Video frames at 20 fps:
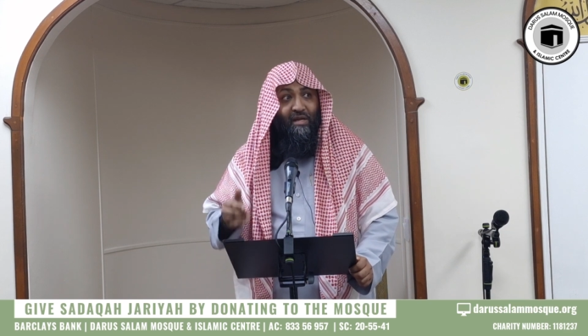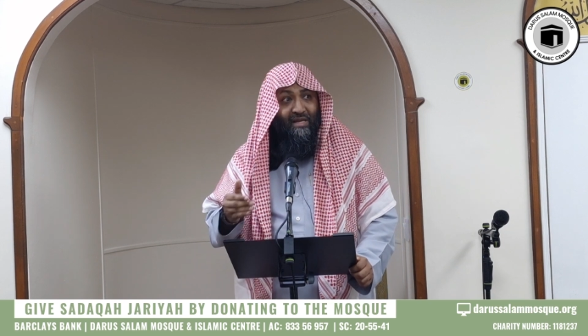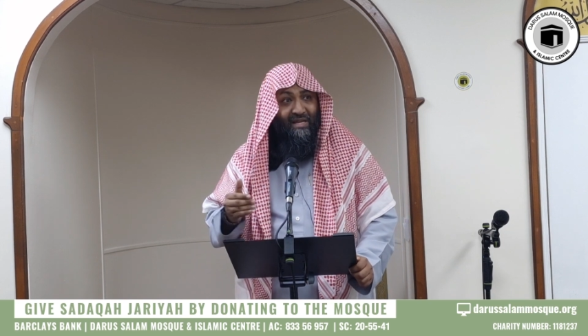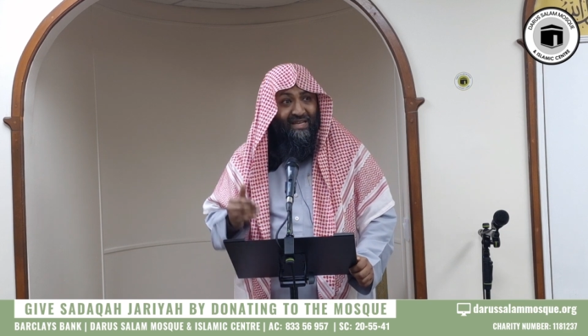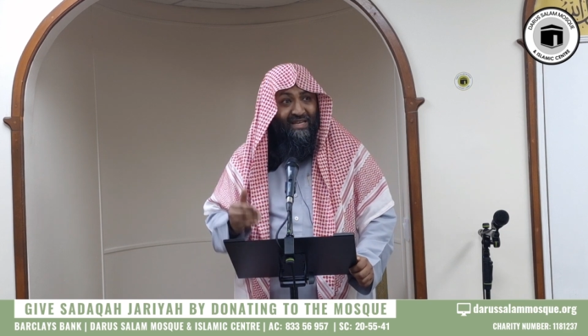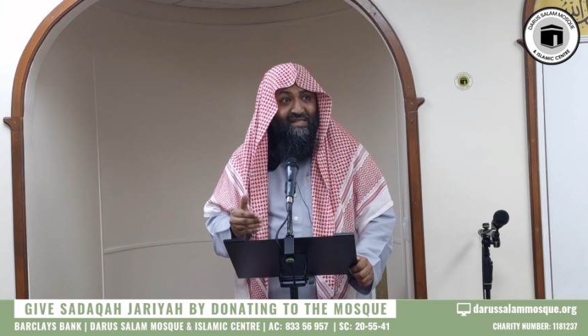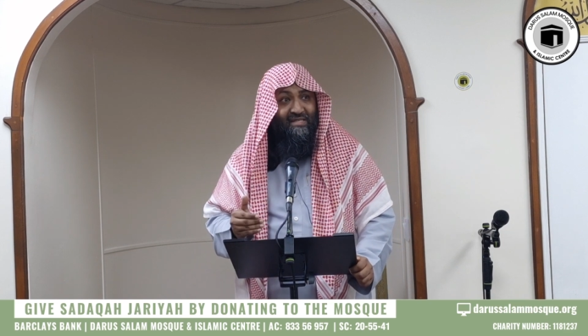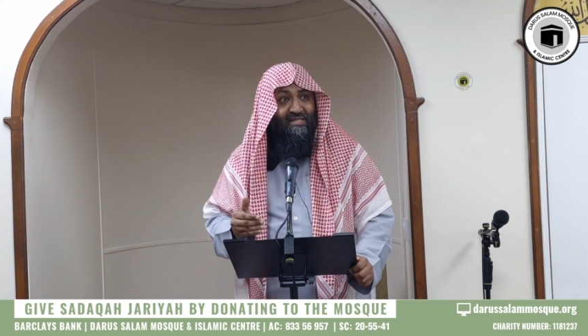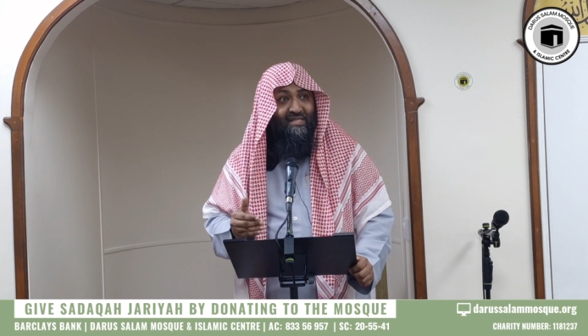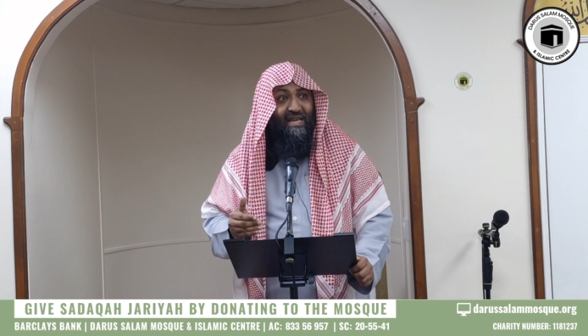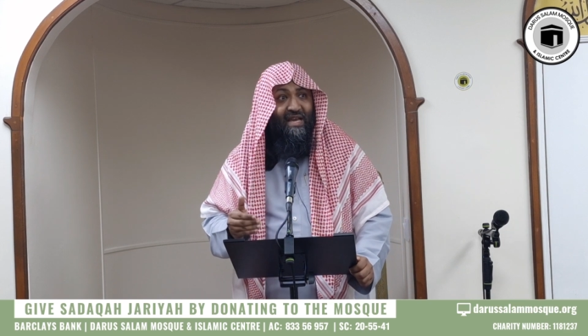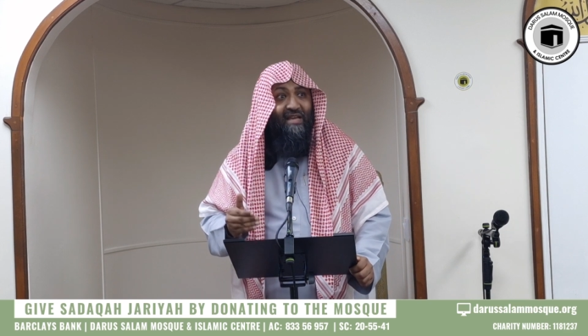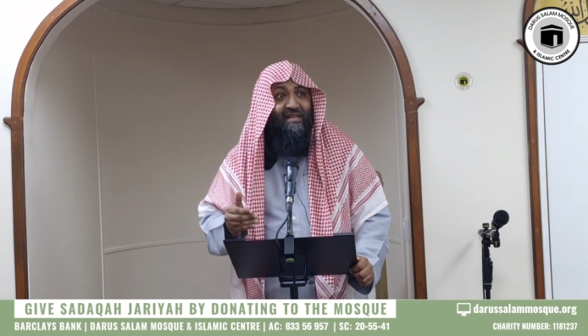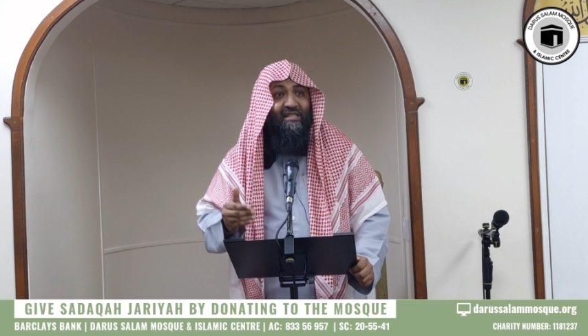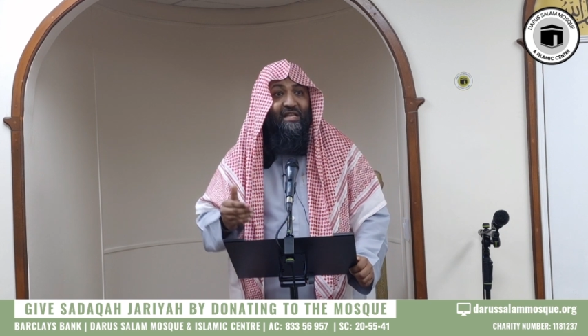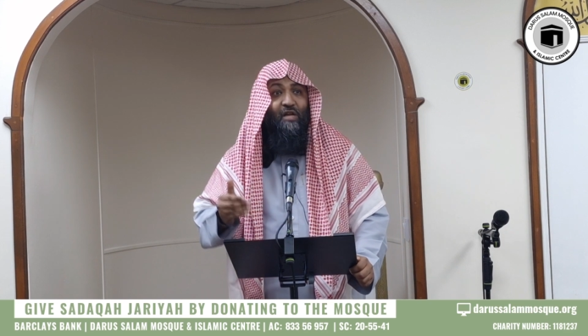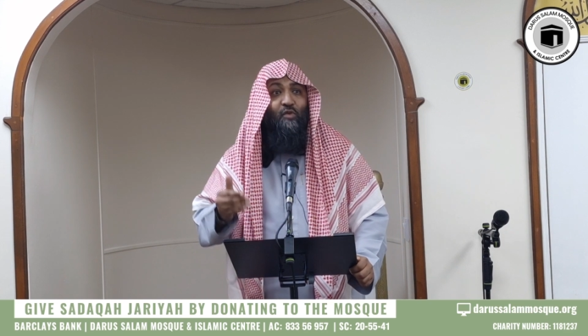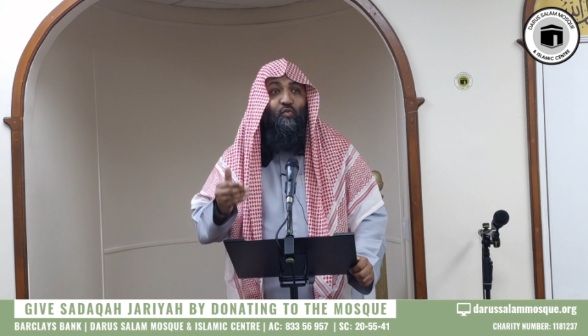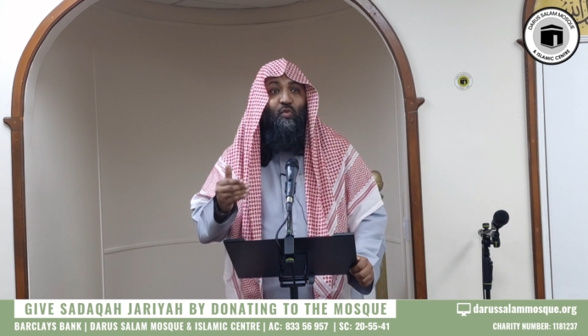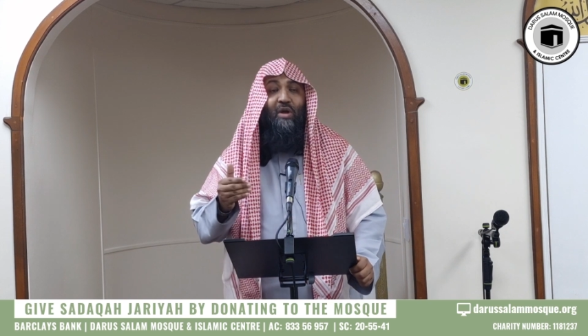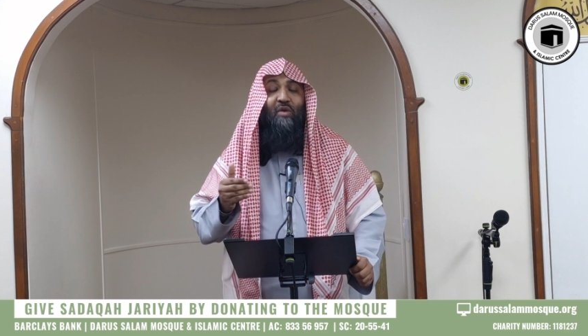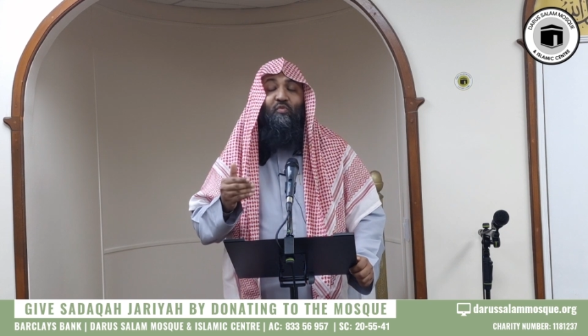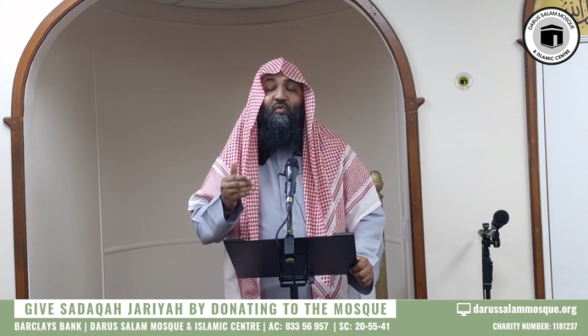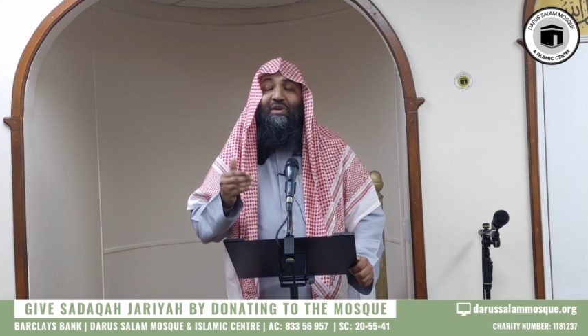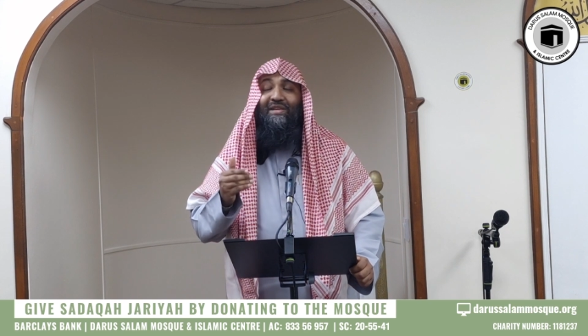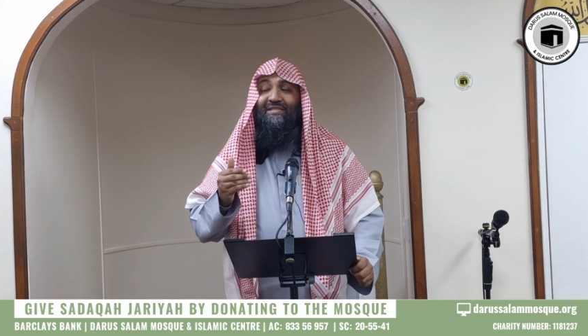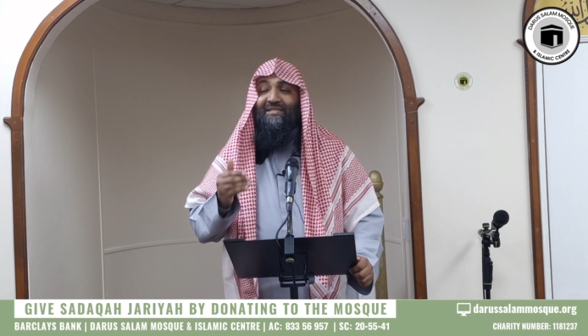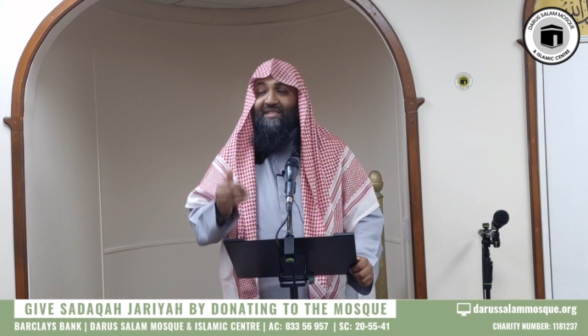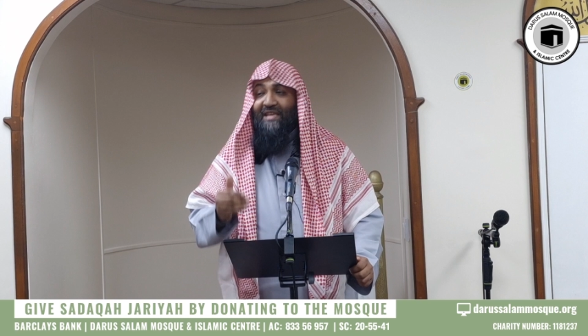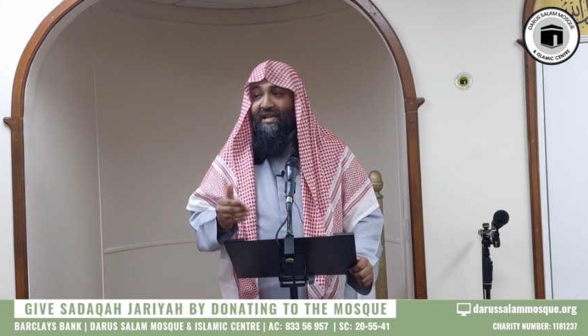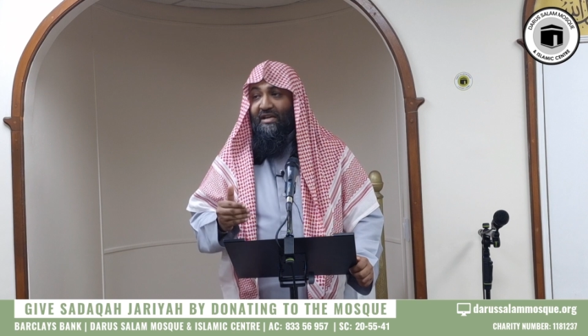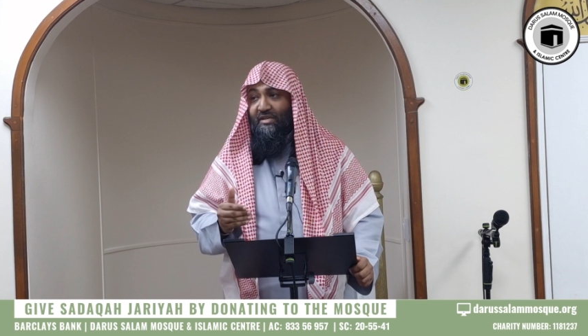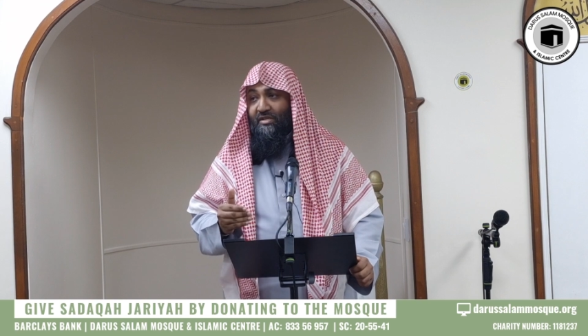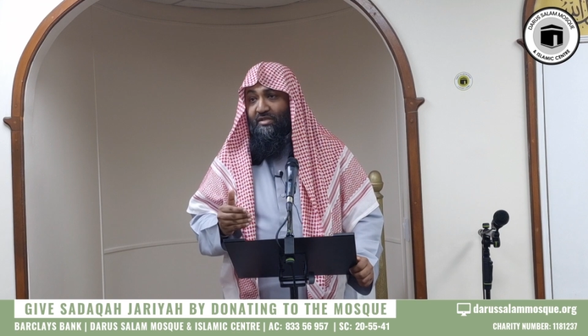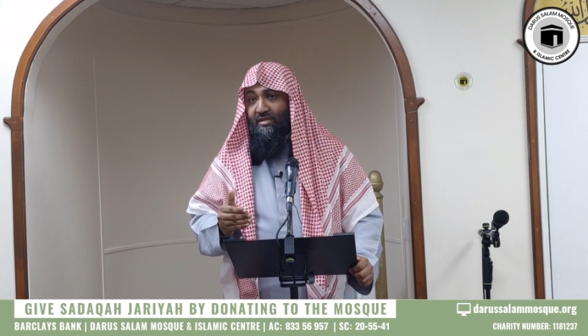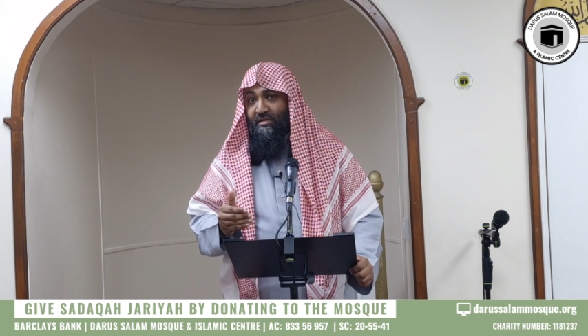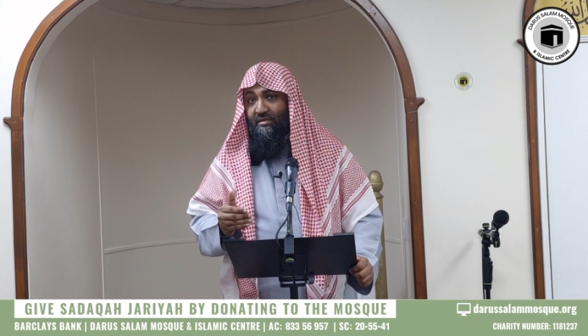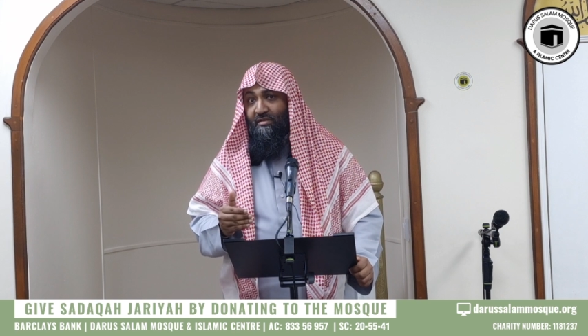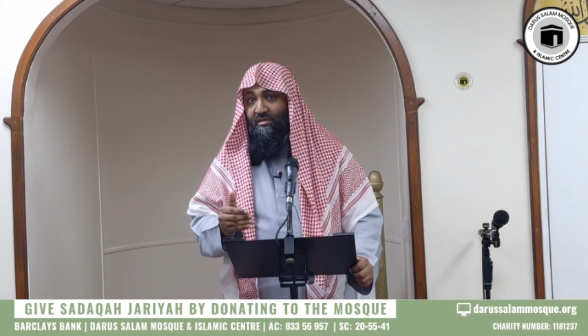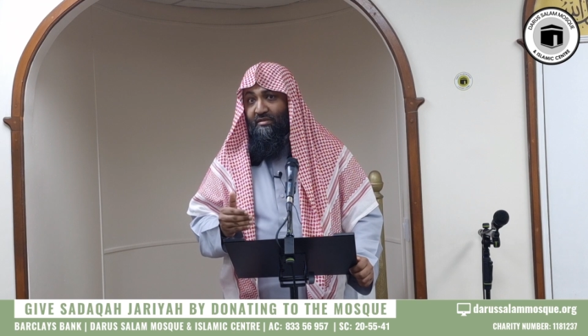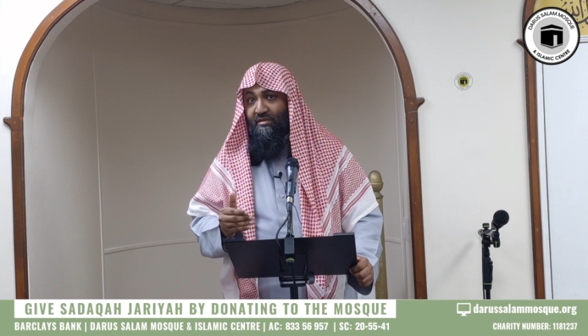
he's saying that when we sent